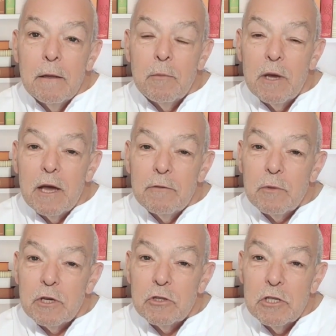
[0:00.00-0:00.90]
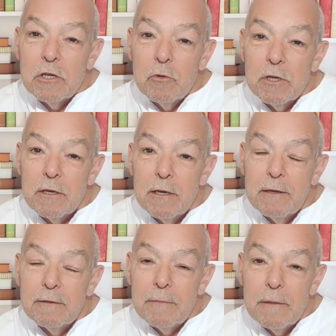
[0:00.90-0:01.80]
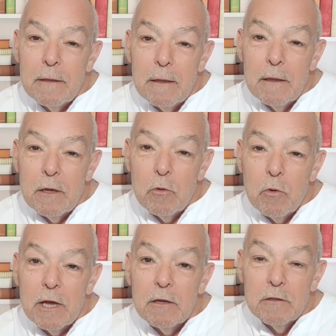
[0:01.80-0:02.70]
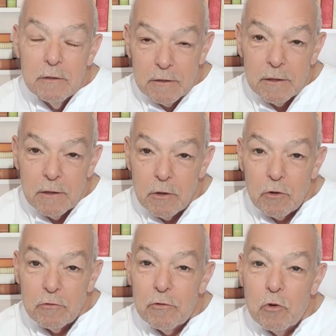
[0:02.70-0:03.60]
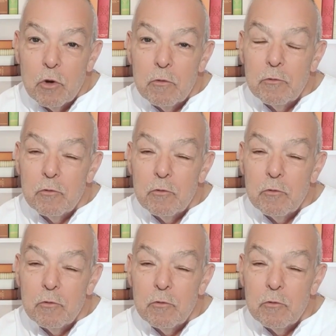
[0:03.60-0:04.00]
We have merged it with the wave of form,